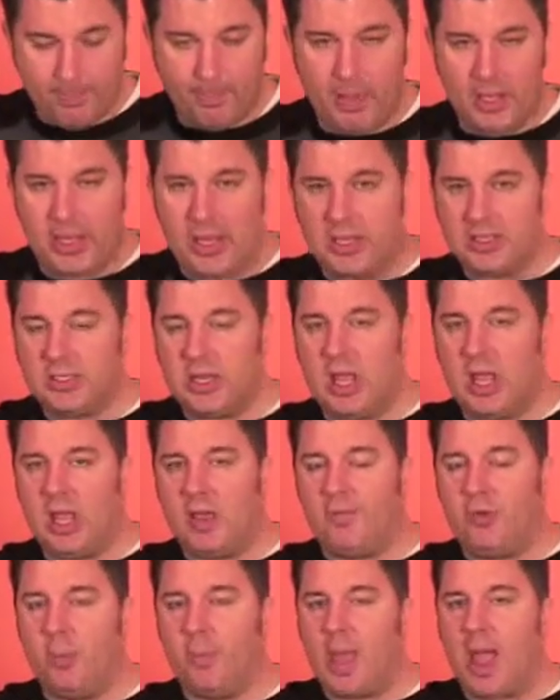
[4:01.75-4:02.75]
Because
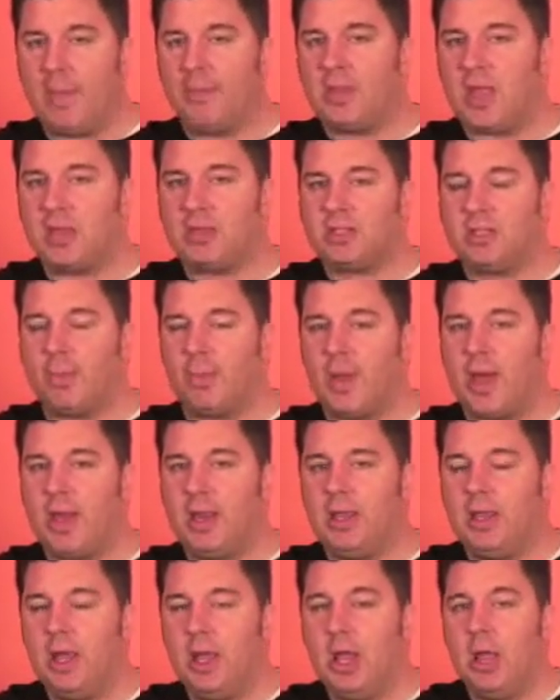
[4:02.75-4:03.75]
if you baptize
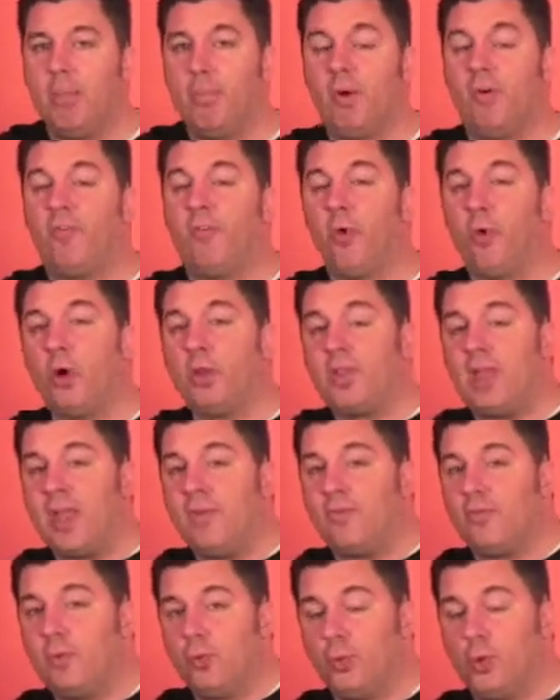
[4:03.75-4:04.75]
somebody before
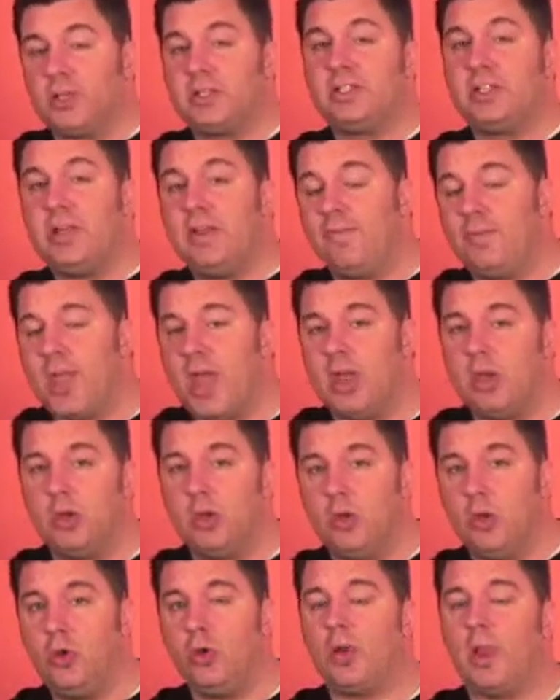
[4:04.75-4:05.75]
they've received that
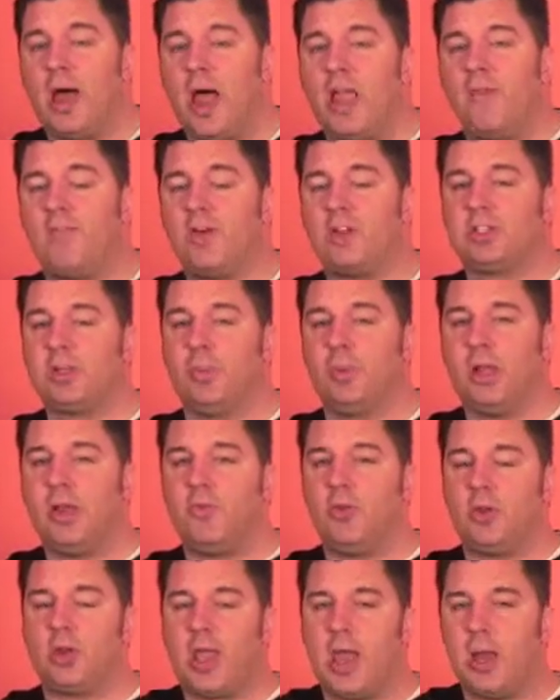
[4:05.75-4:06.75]
new life as a
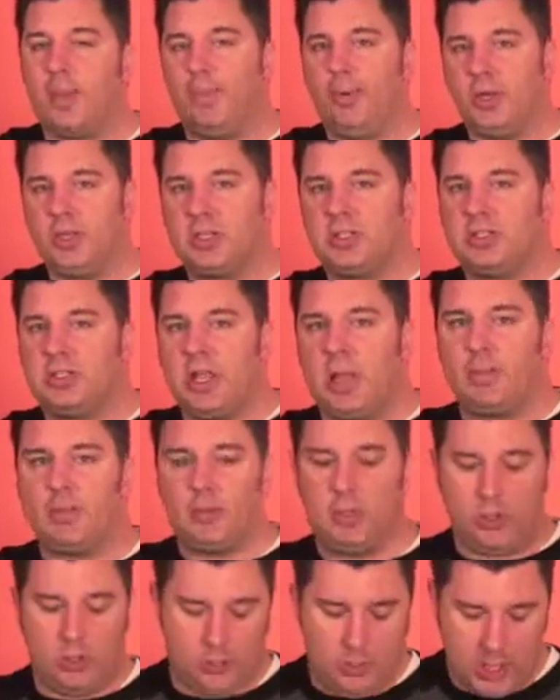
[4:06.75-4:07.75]
believer, you're kind of putting step
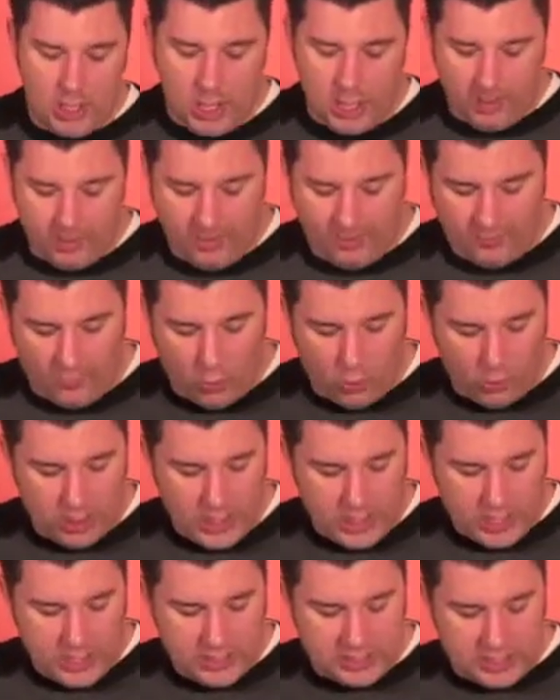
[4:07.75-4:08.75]
2 before
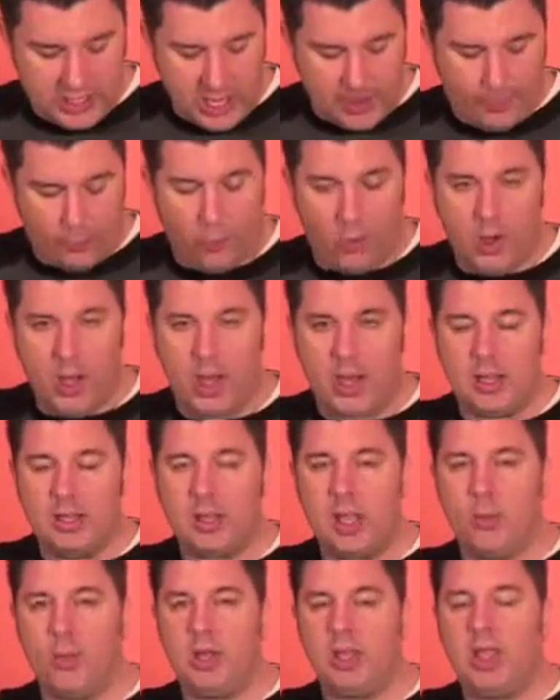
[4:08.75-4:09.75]
step 1.
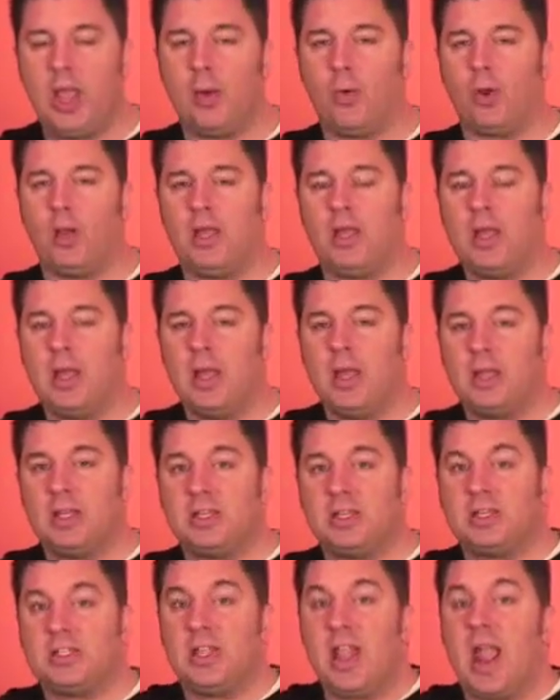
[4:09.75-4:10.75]
And we can't really
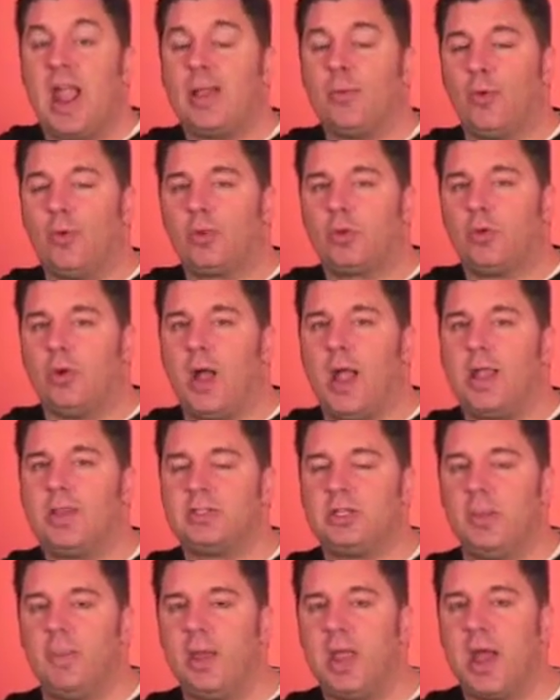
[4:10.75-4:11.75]
stand with
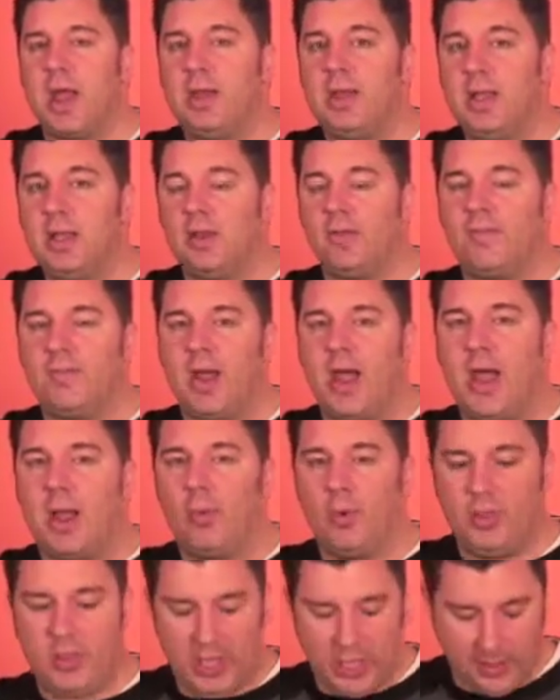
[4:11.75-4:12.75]
Christ and be
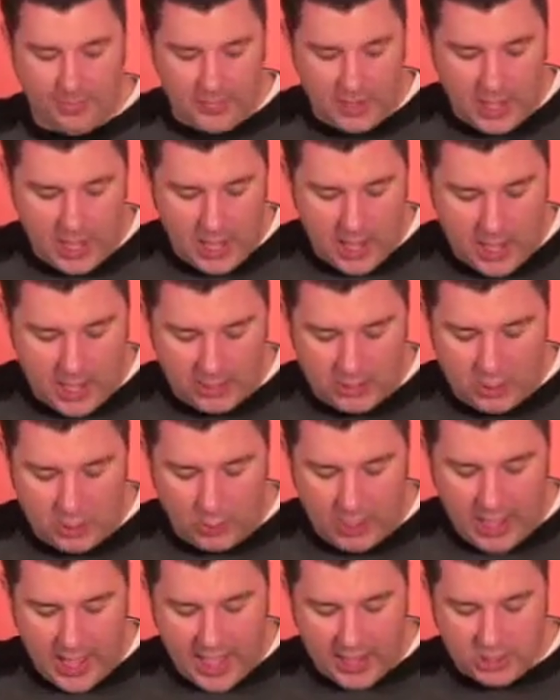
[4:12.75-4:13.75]
identified with him until
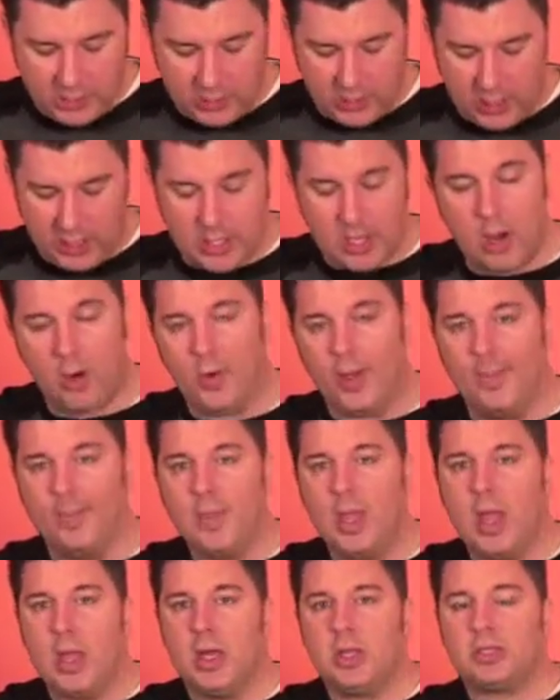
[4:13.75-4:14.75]
we actually know him.
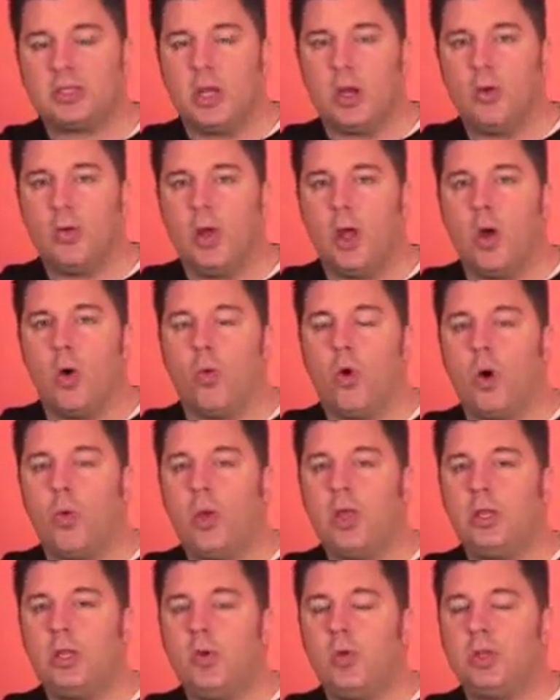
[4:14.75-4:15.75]
So what
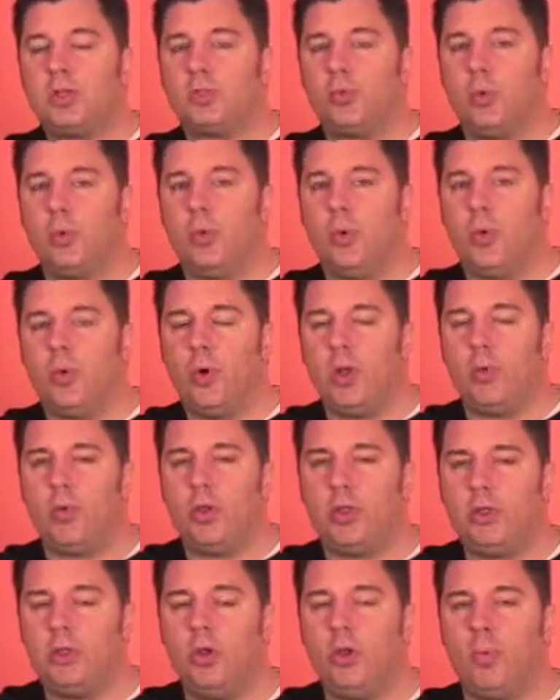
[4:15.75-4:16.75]
we do is
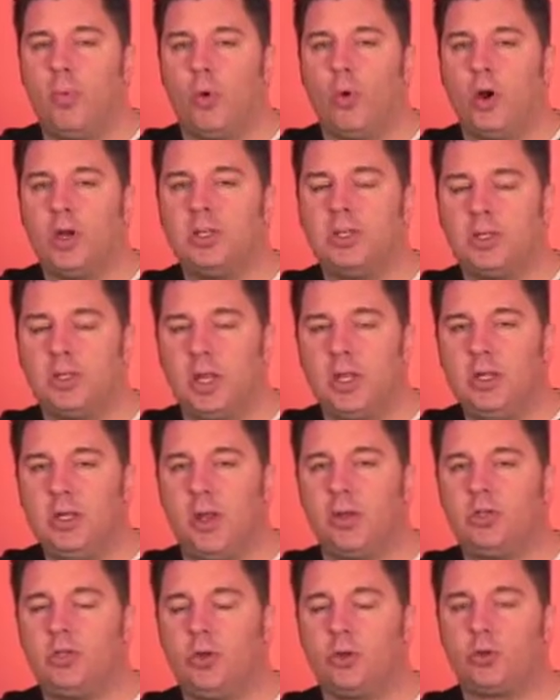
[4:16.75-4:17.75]
with newborns and
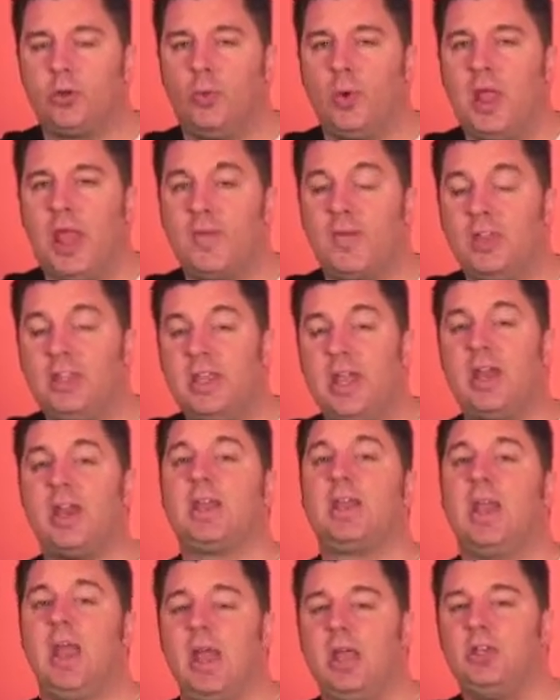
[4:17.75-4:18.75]
young children, we have a
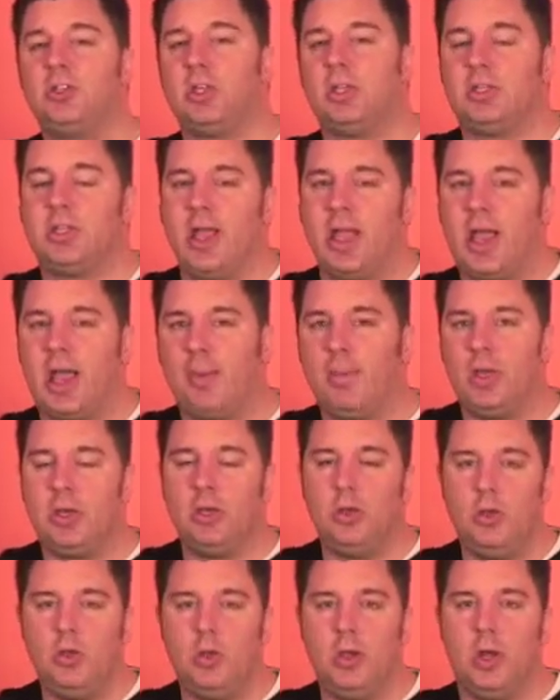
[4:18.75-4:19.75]
dedication time at
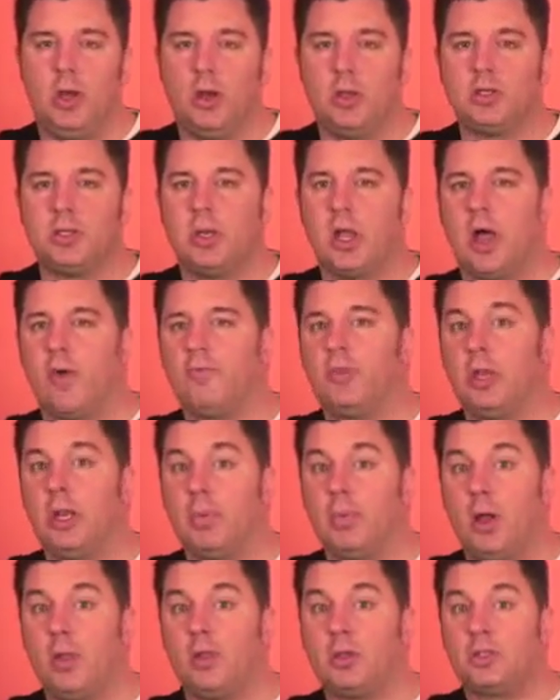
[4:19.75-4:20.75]
New Year's and often
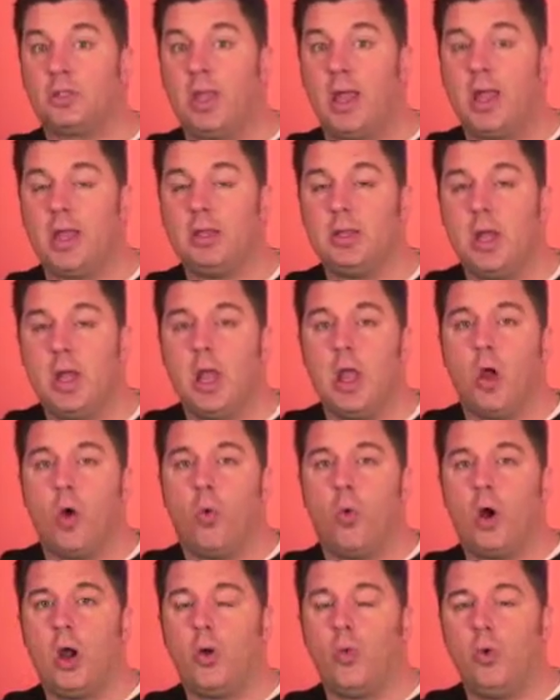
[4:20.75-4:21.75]
at Mother's Day
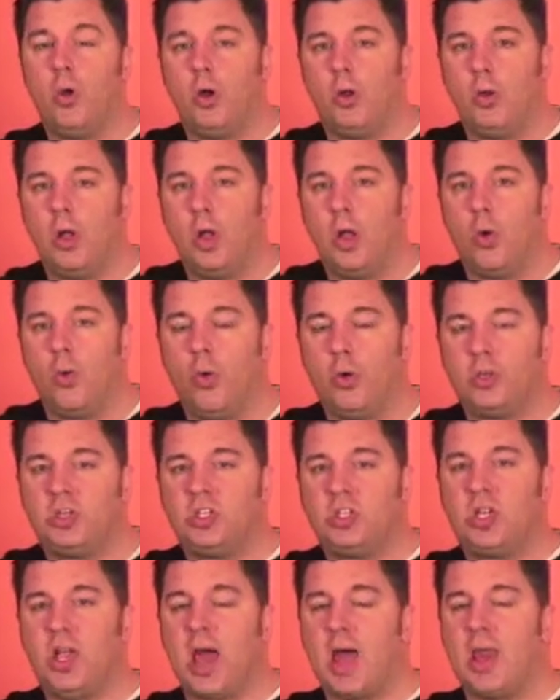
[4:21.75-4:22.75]
where we'll
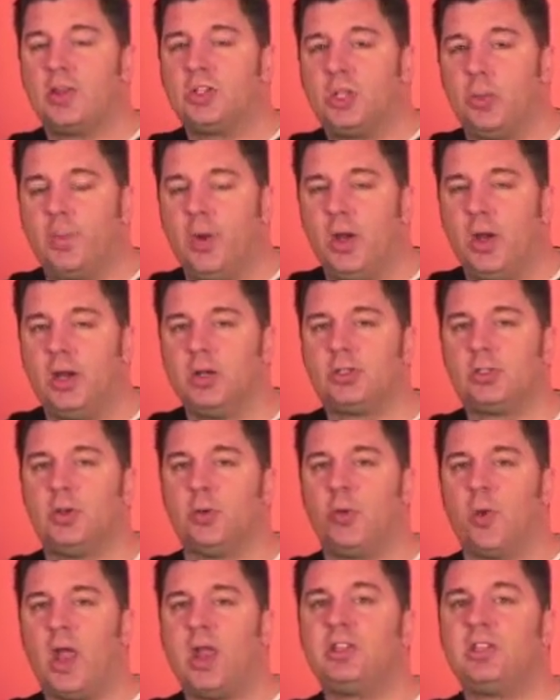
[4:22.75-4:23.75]
challenge the parents to
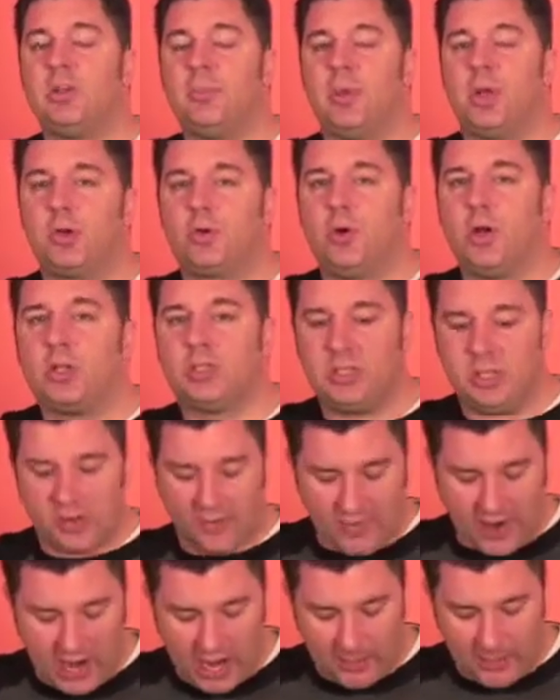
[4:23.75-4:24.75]
raise them in a Christian
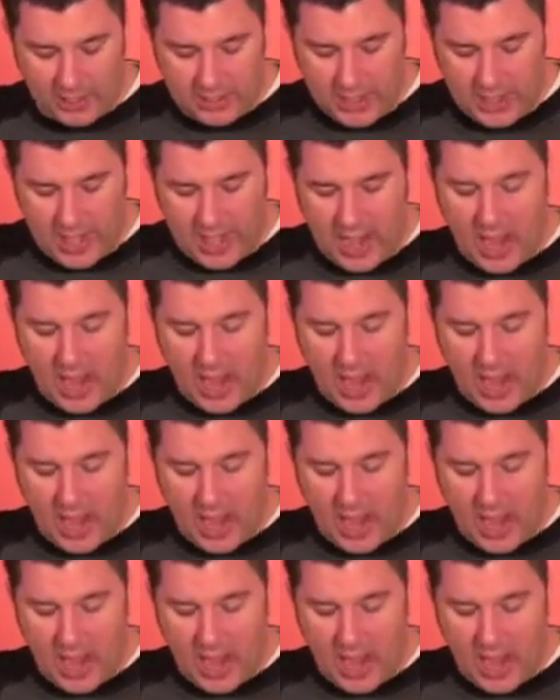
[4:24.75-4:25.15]
environment.